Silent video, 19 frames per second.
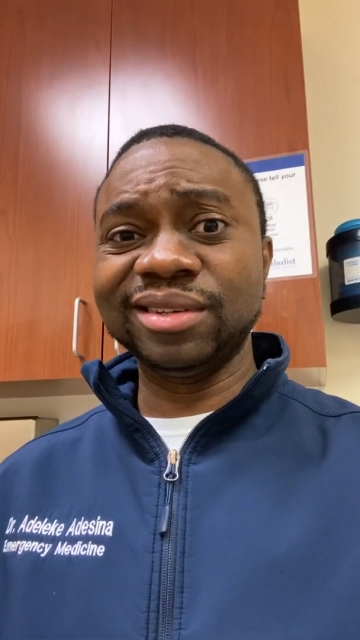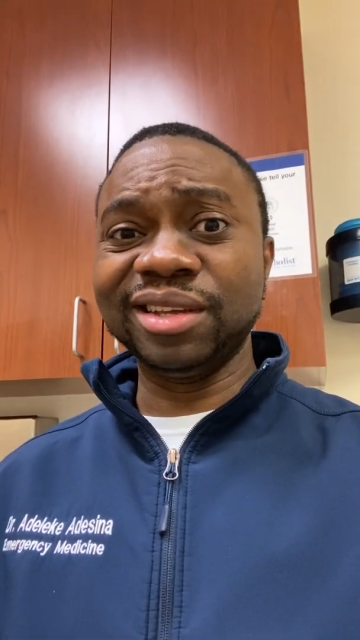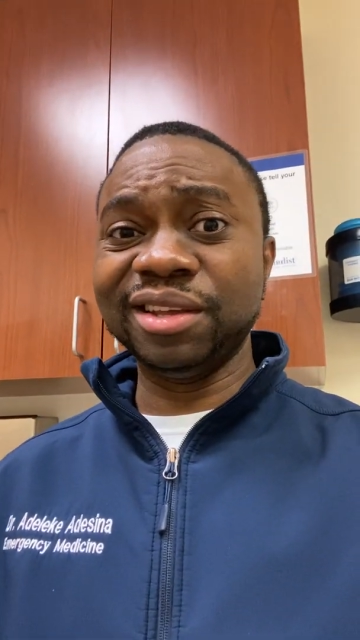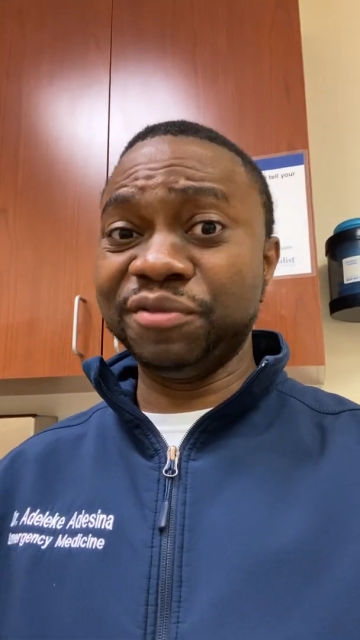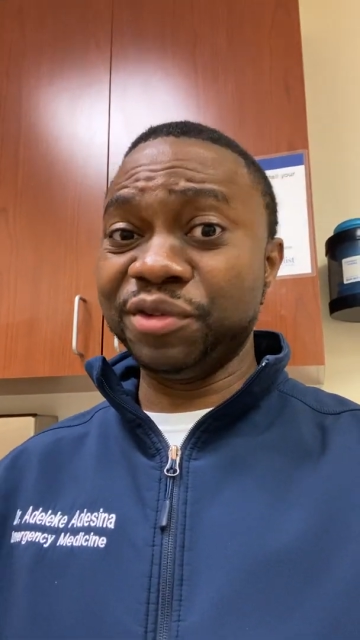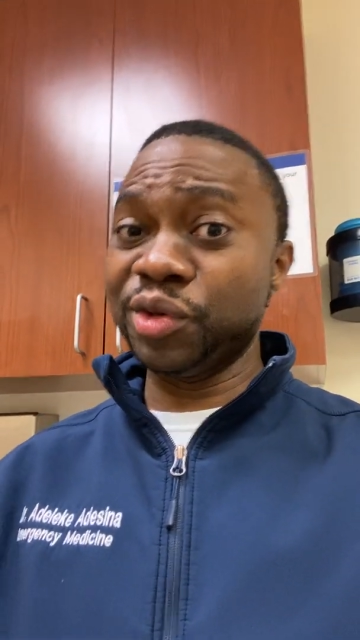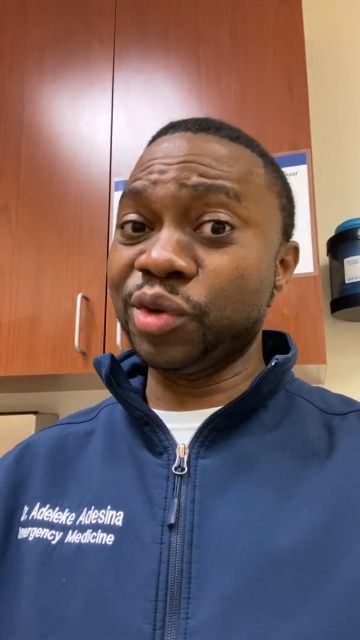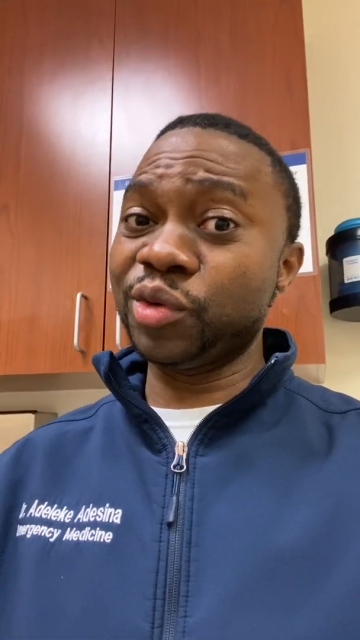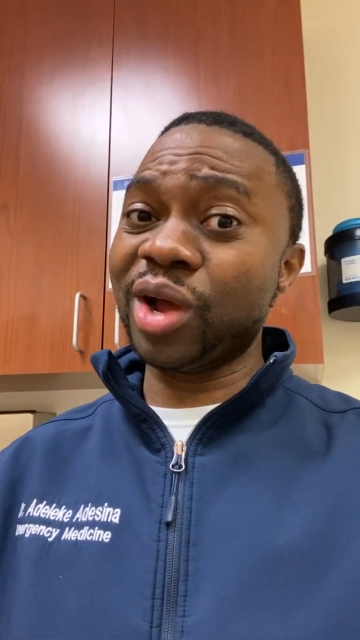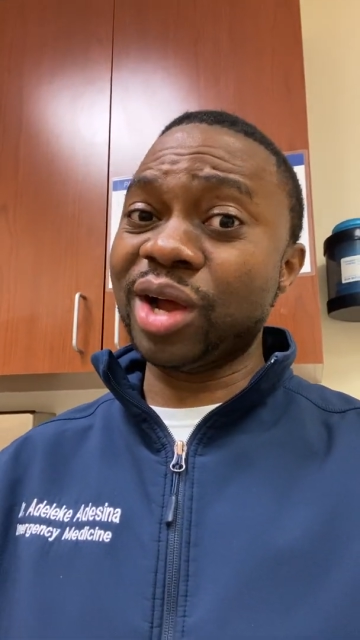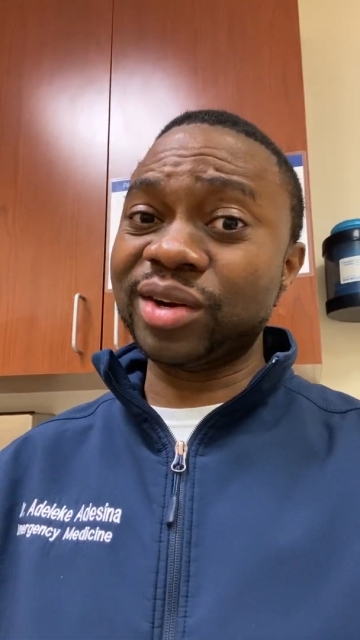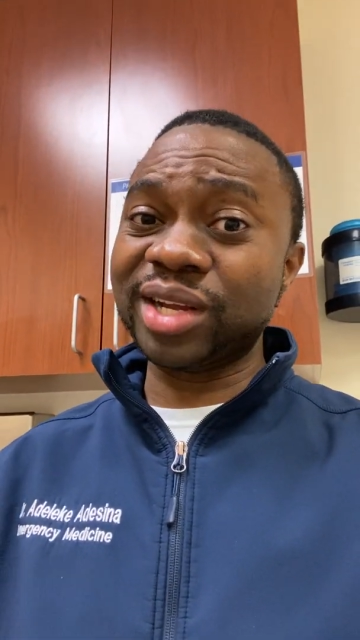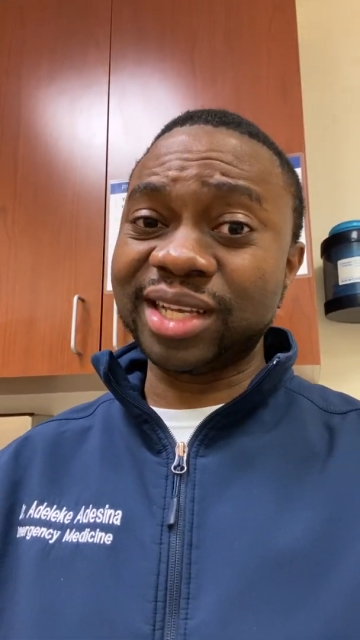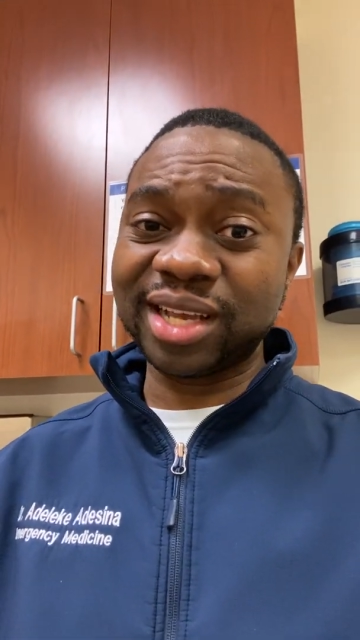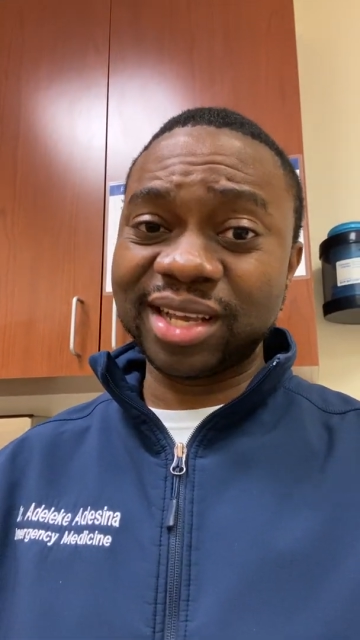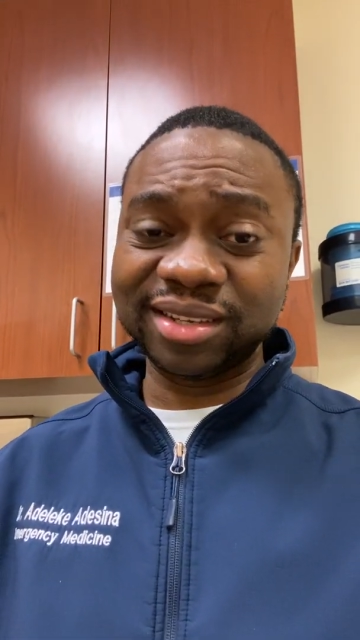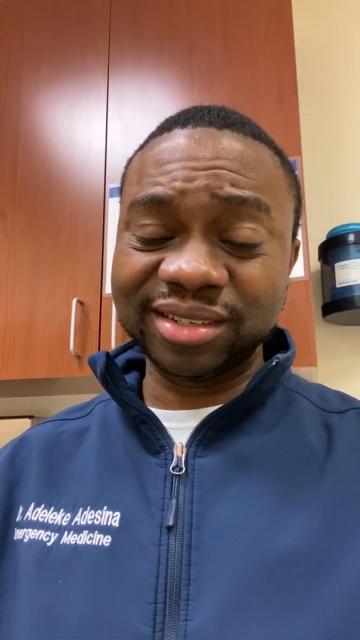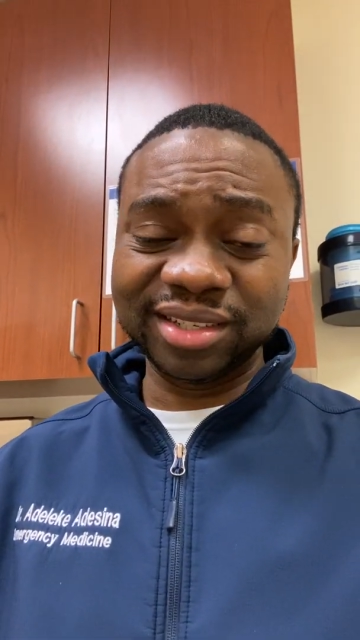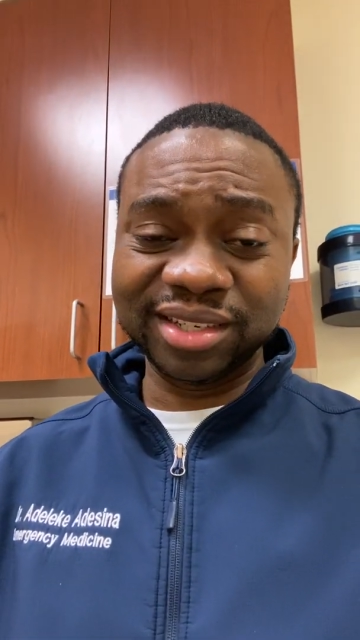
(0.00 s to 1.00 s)
if you don't know how
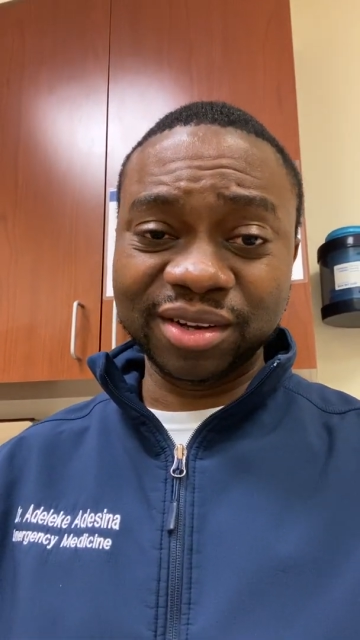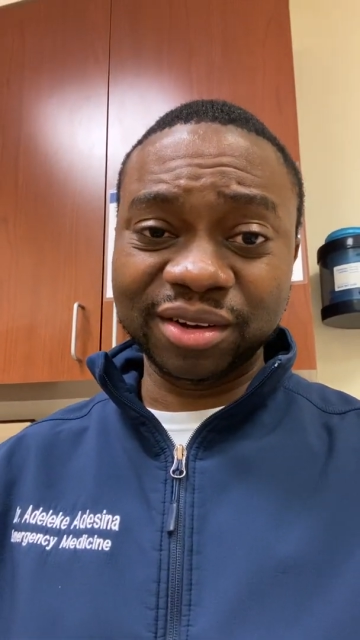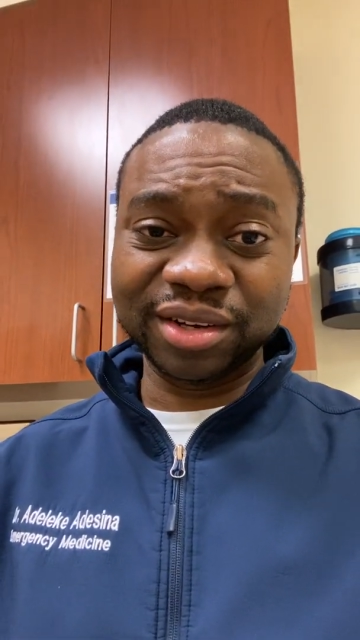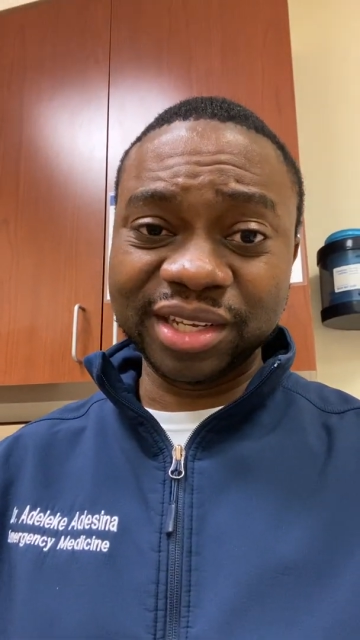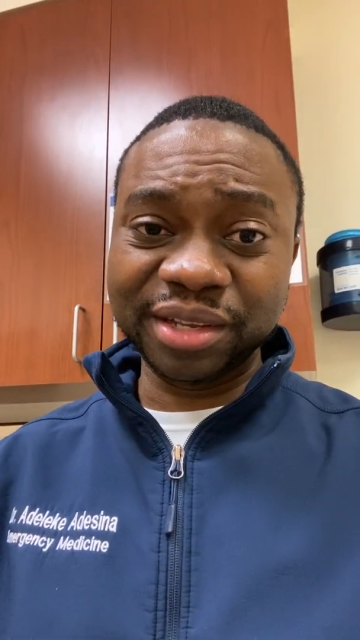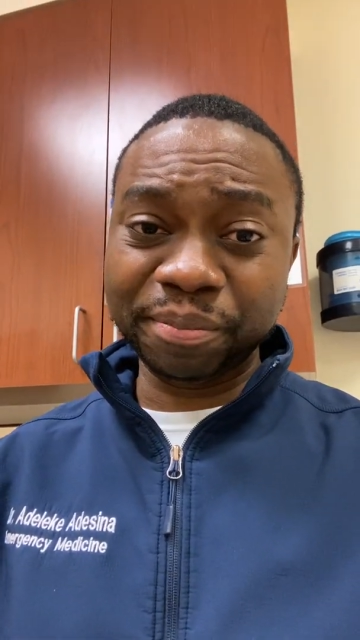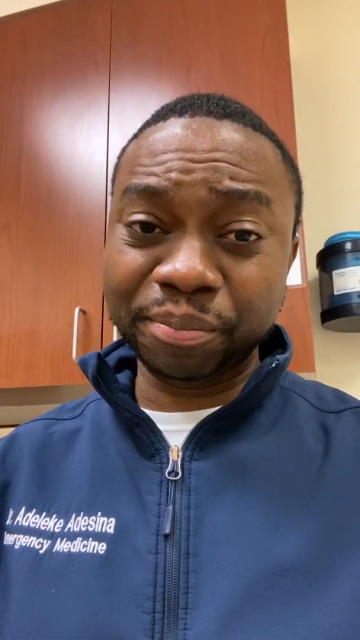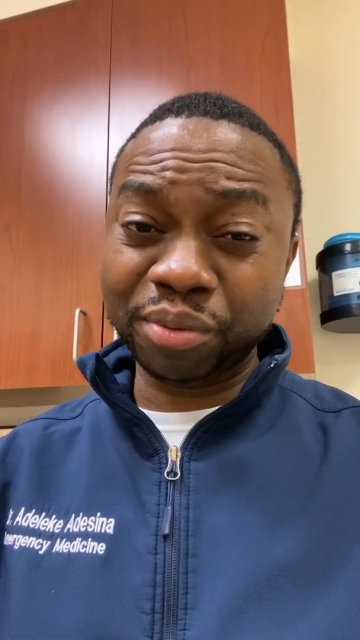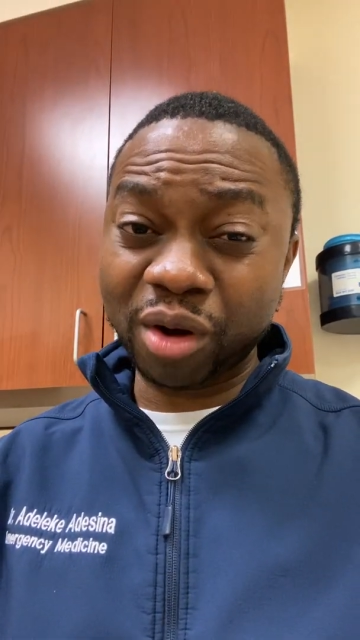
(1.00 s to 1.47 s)
to, you know,